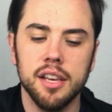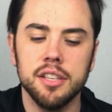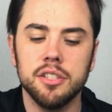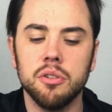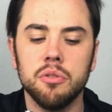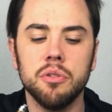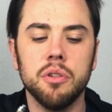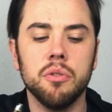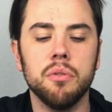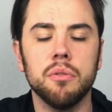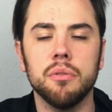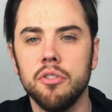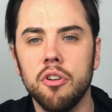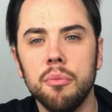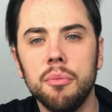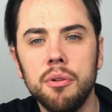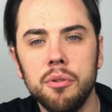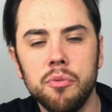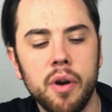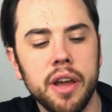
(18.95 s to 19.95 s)
So the
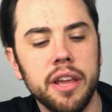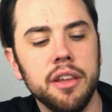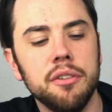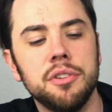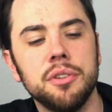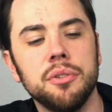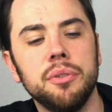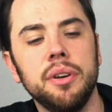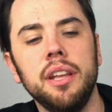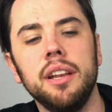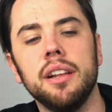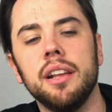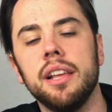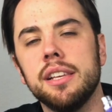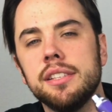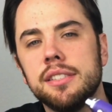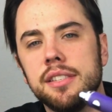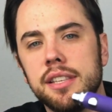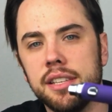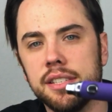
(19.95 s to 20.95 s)
normal way you do it
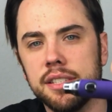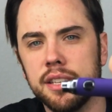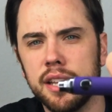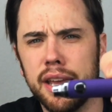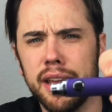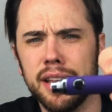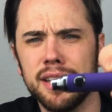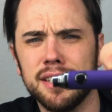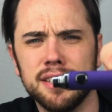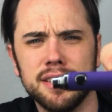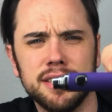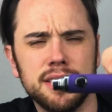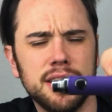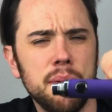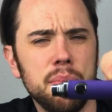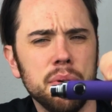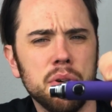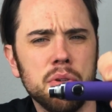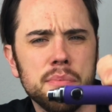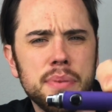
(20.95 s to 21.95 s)
is these like
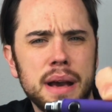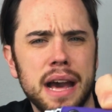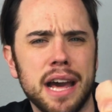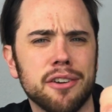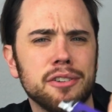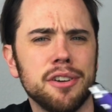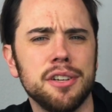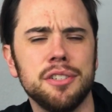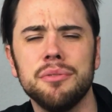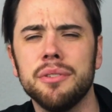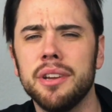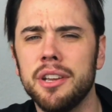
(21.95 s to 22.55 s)
typical batteries.